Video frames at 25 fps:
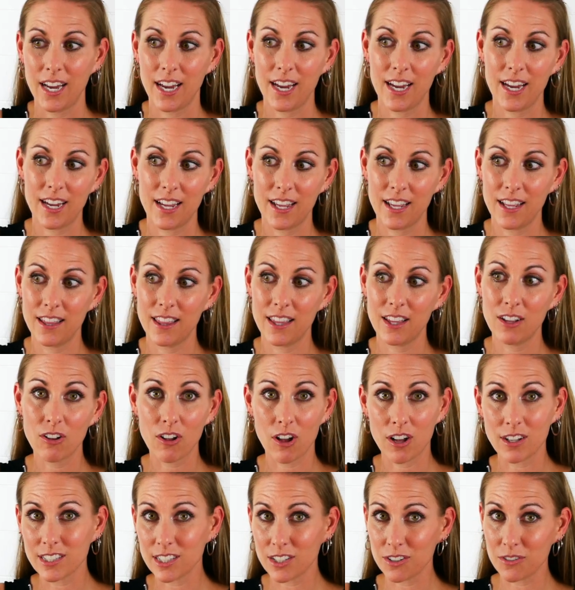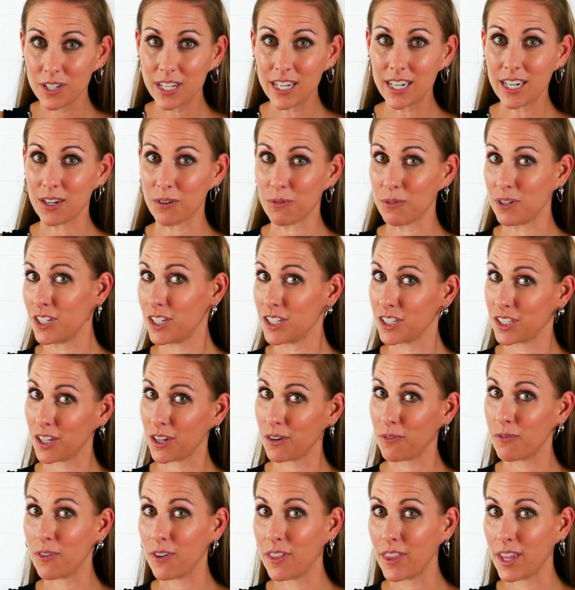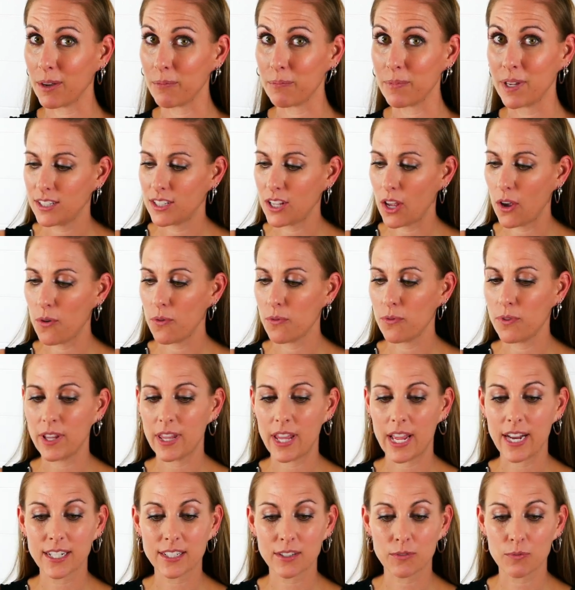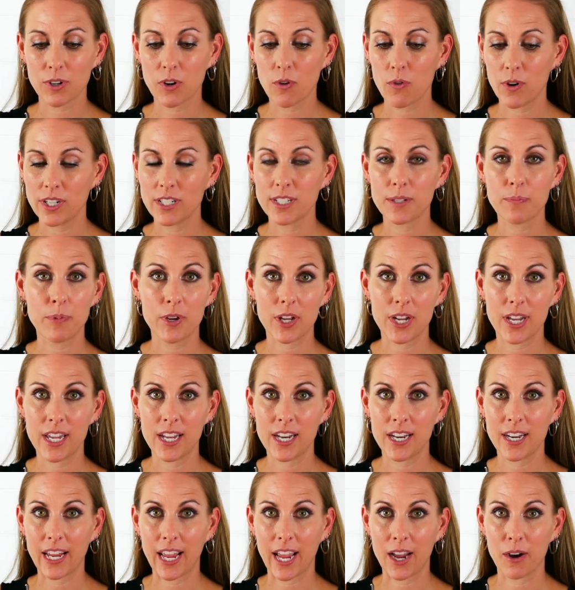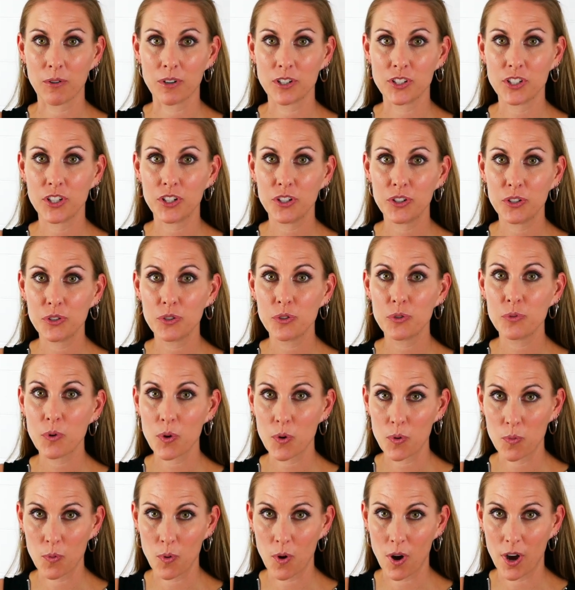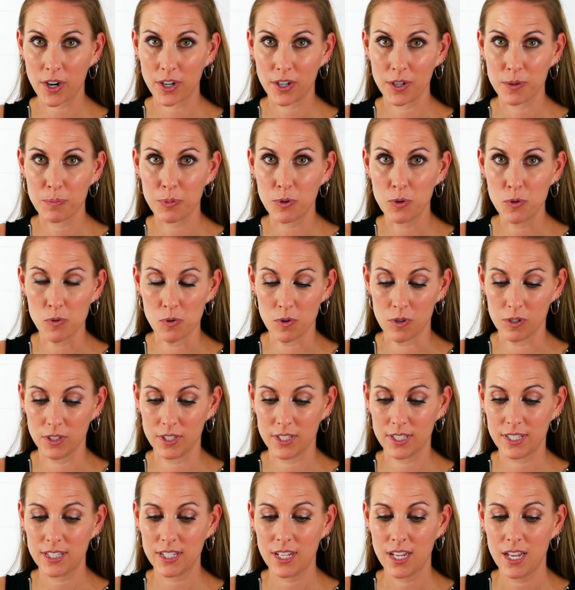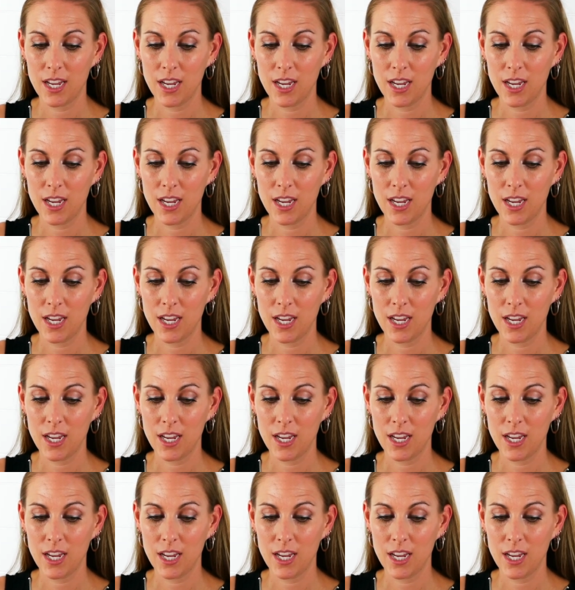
and they'll also eat it, which is good for them. So next we're going to put in our two water pools.